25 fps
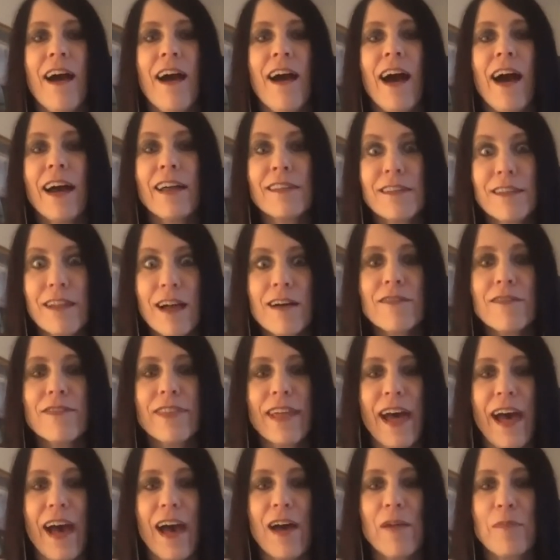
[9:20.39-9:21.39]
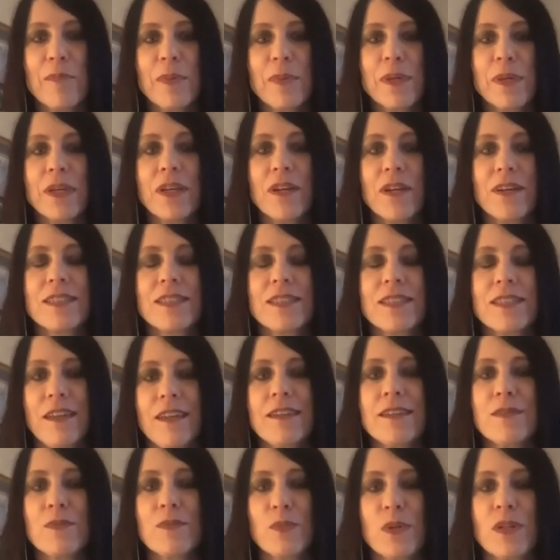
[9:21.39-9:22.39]
I love that because it
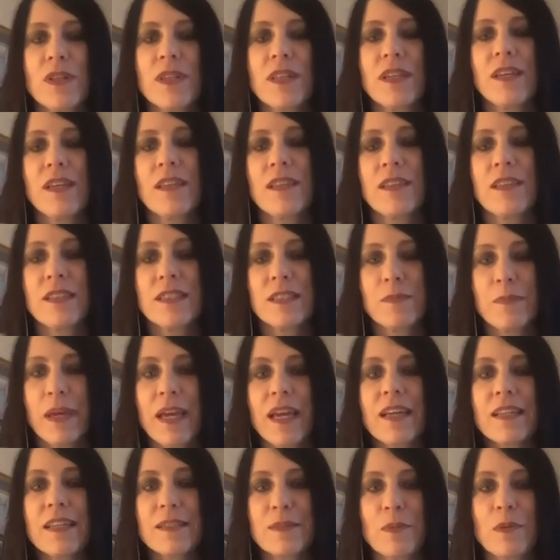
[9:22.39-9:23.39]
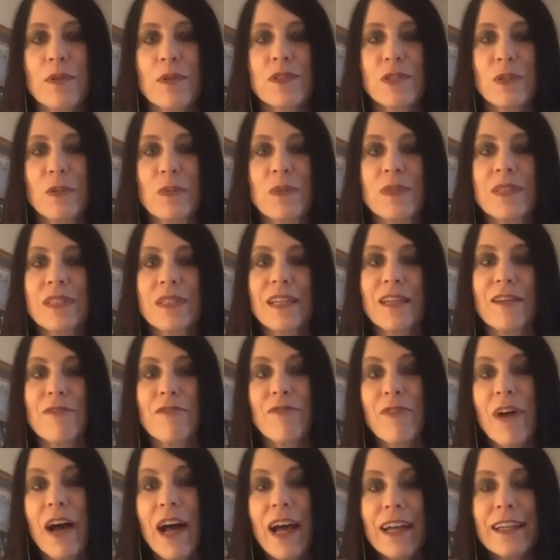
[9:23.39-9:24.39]
is really the space where students can
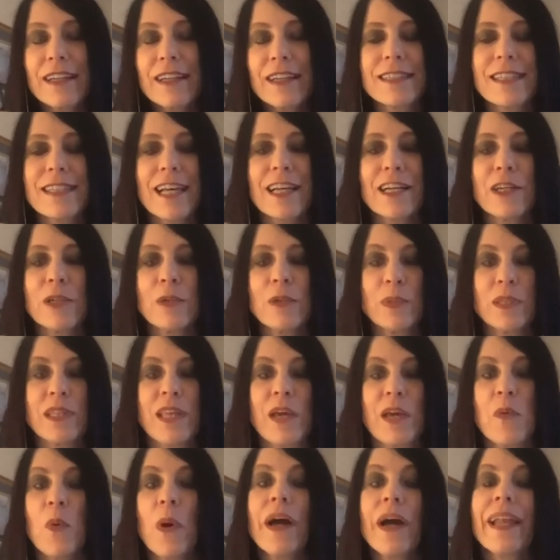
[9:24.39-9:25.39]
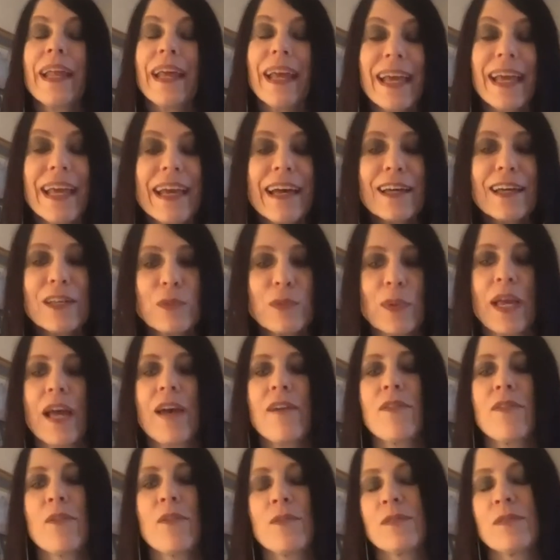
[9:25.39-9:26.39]
find exactly what they want and we
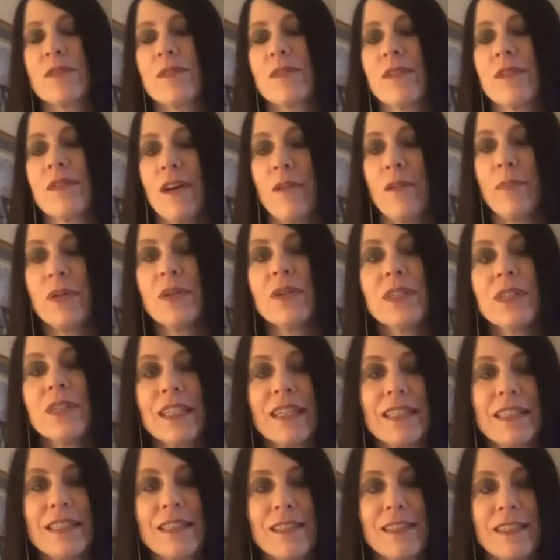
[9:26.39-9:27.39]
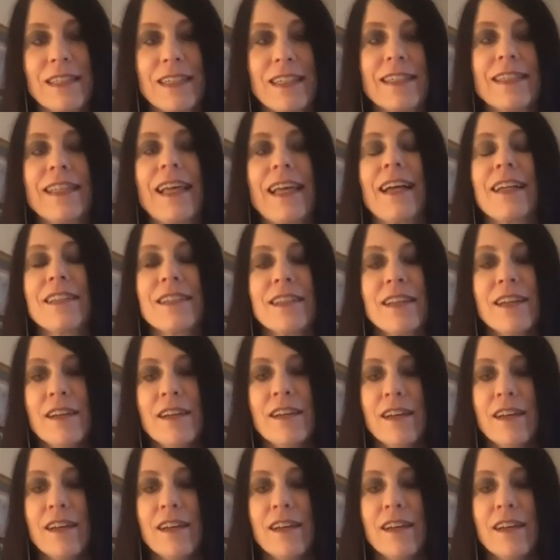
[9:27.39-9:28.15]
have those abilities to connect